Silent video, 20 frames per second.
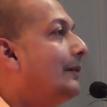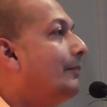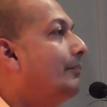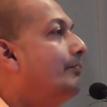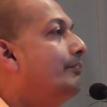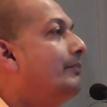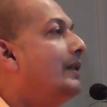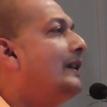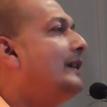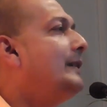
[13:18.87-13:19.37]

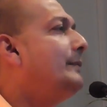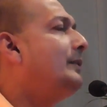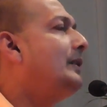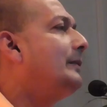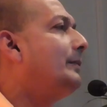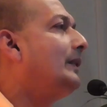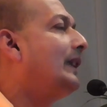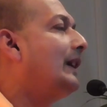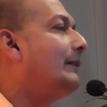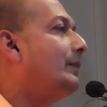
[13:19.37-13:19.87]
Many
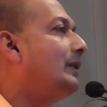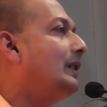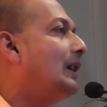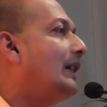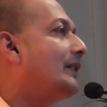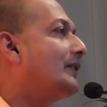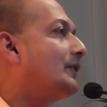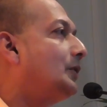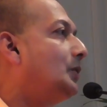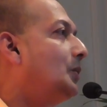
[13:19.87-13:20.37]
people have been
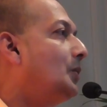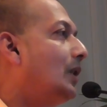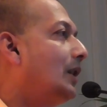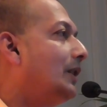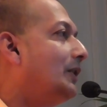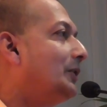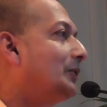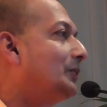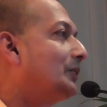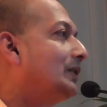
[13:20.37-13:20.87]
asked, who
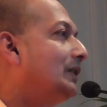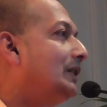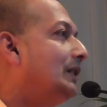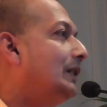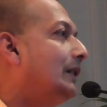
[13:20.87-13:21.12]
are you?